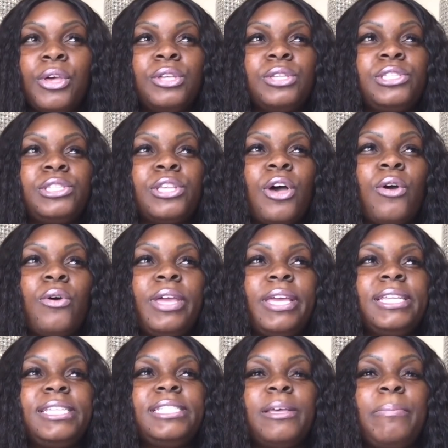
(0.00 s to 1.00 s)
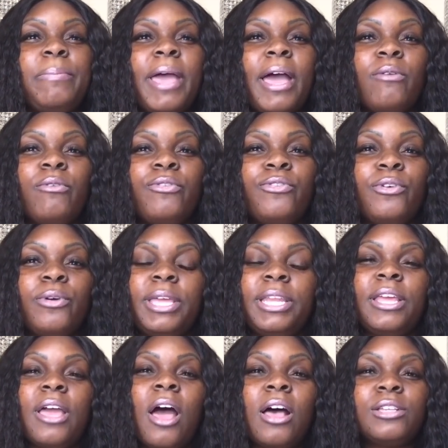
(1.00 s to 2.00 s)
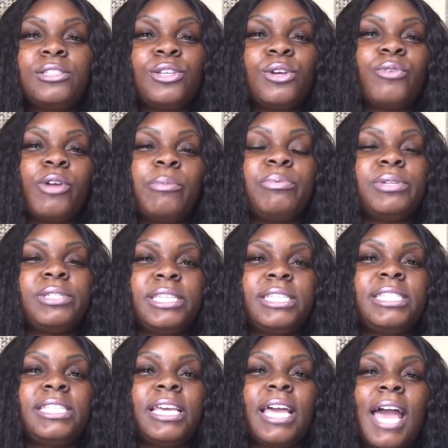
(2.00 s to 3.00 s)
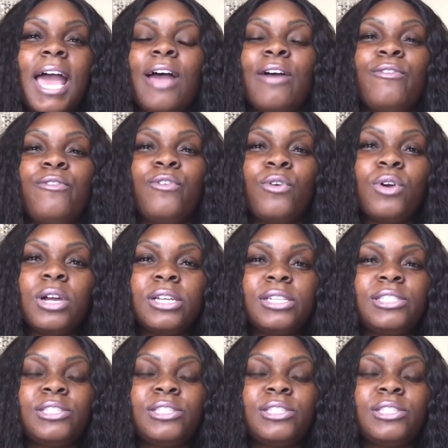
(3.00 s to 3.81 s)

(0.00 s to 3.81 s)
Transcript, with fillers: So it is a powerful, and it also represents the God force.